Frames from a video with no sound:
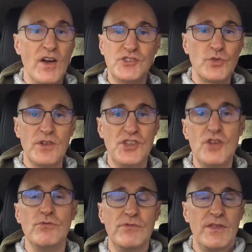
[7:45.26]
I sort of
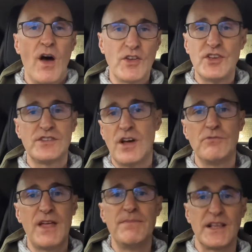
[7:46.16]
knew that I could have
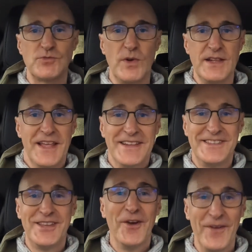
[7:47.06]
told them that's what it
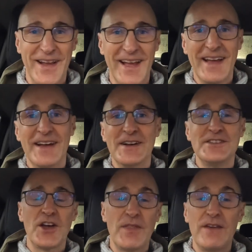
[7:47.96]
needed doing.
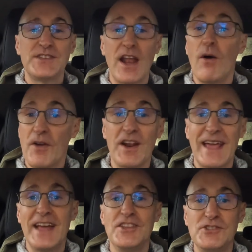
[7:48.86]
So they've said, we've got to
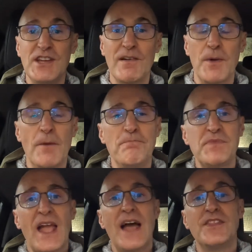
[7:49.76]
get a new steering wheel.
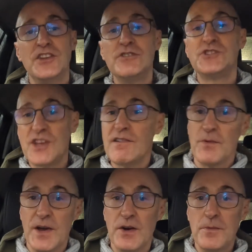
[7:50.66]
And the new steering
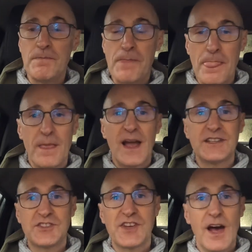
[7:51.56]
wheel
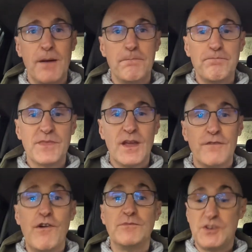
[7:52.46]
has to come
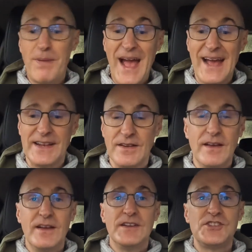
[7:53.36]
from
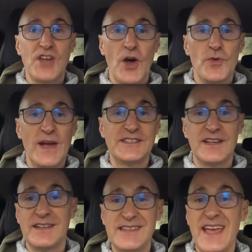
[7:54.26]
Japan. So it's
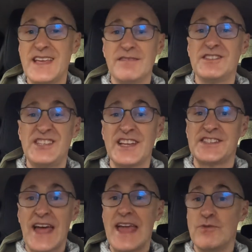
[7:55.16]
going to take 6
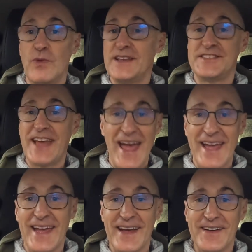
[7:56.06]
to 8 weeks to get
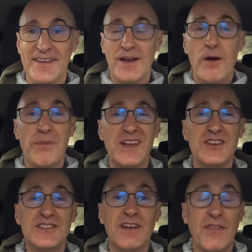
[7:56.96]
here,
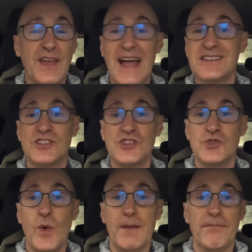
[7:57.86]
because I think it has to
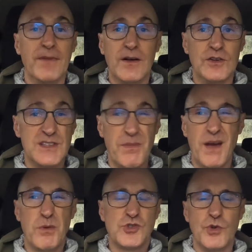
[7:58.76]
swim or something.
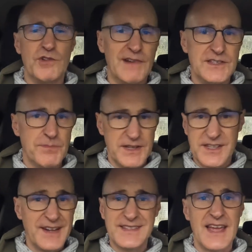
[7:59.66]
I'm not sure the reason, but it's
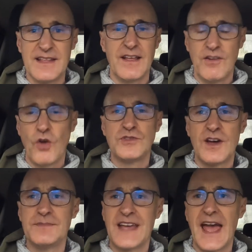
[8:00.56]
going to take a long
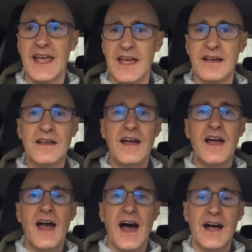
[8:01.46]
time to get here.
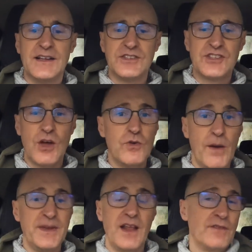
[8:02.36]
So I mean,